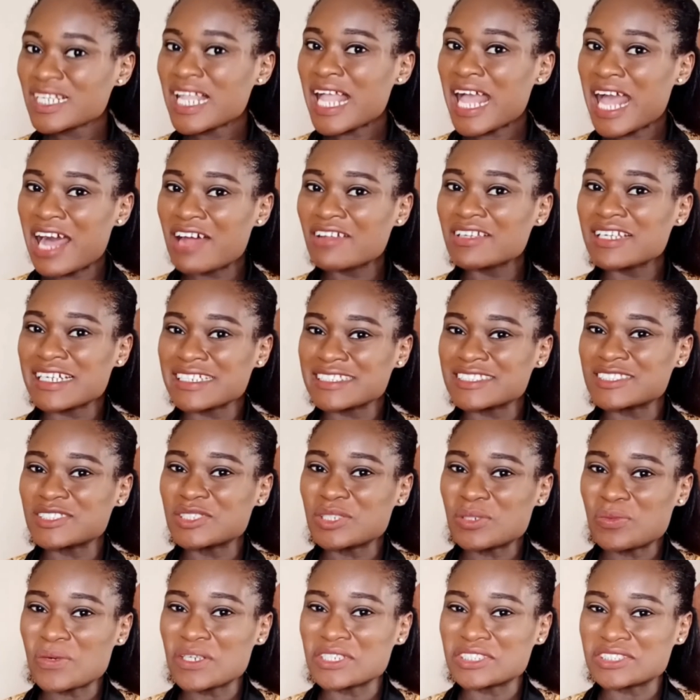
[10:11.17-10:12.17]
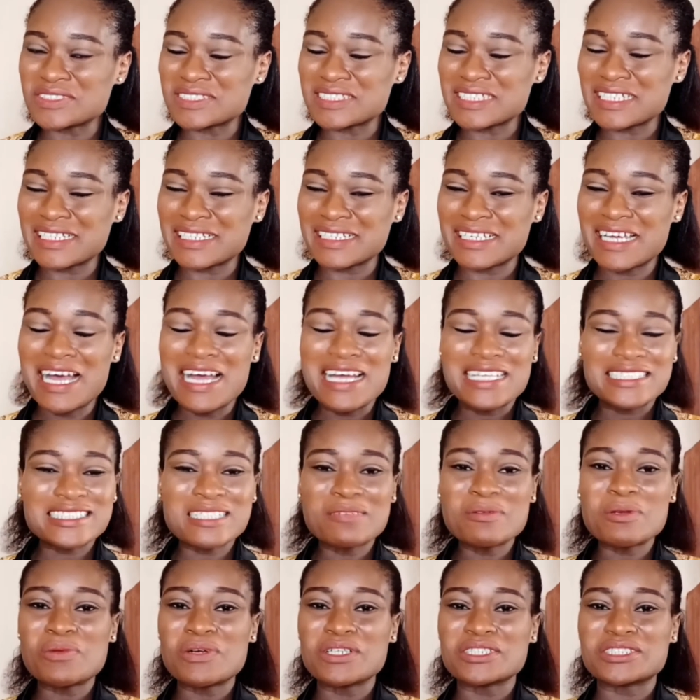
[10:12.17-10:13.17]
I'd like to know what you think. Tell
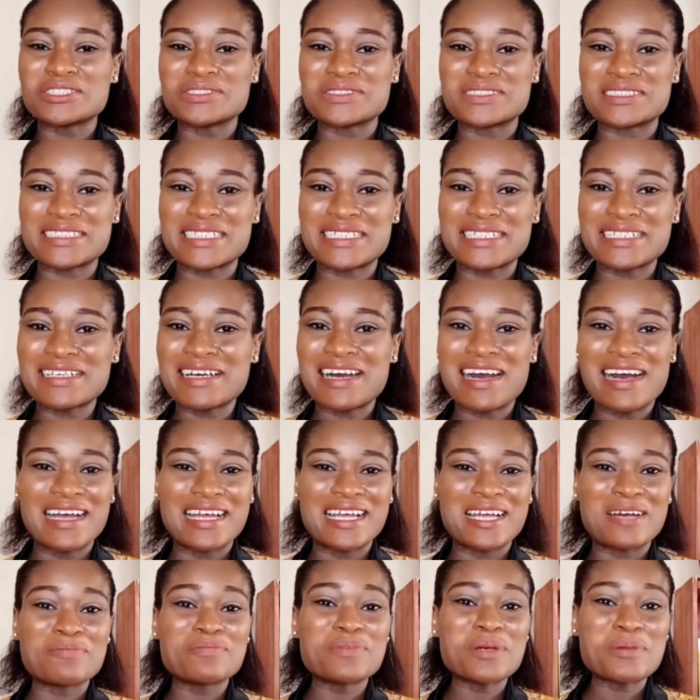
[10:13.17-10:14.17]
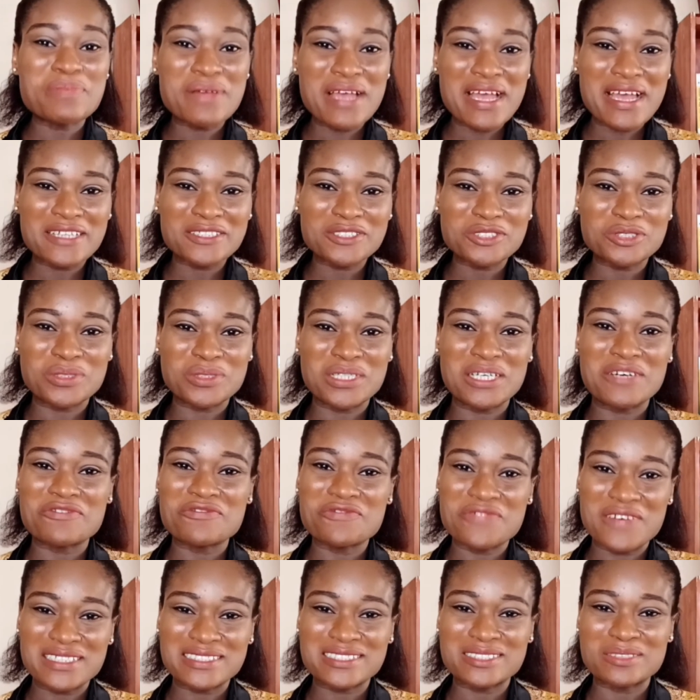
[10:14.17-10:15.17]
me what you think. I am Perpetual
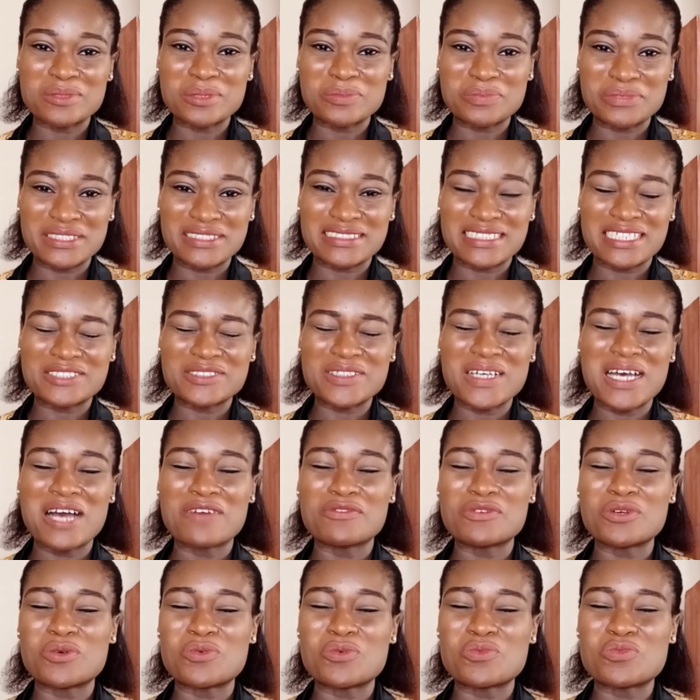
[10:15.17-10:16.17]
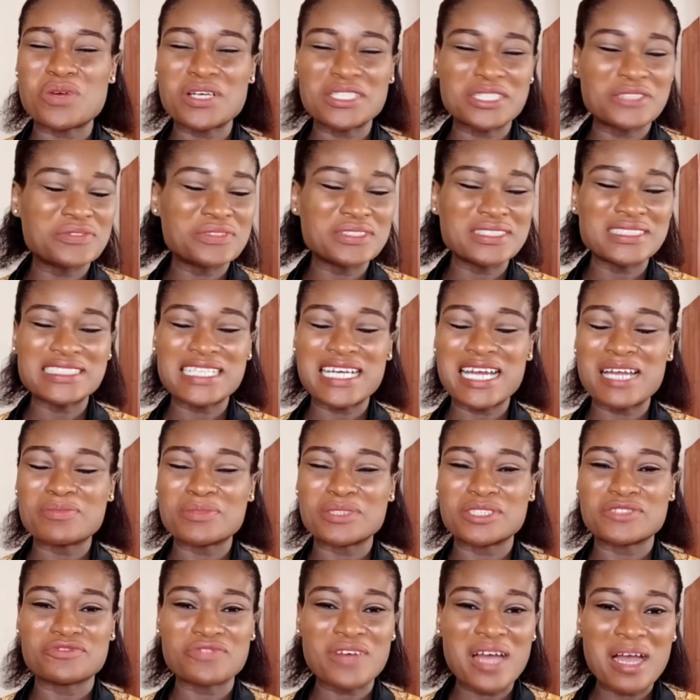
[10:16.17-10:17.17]
Fasanmi-Peter. I have a wonderful time
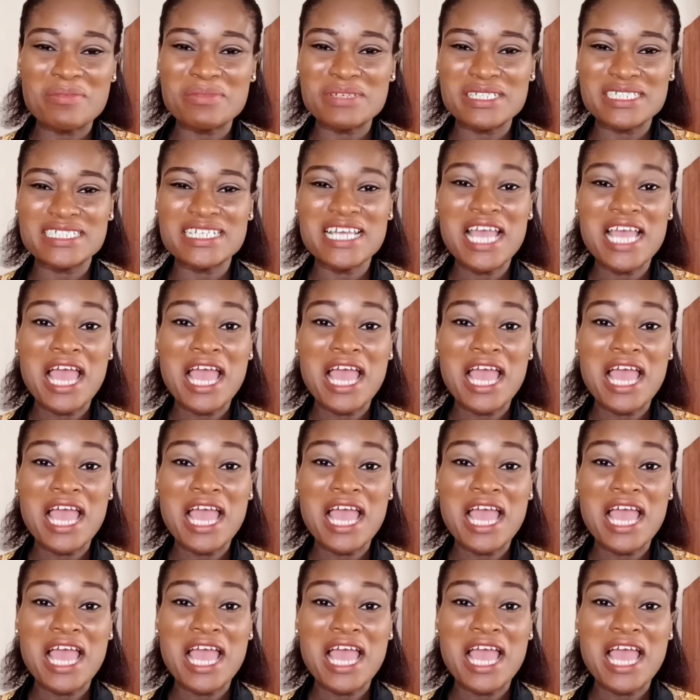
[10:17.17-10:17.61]
with family,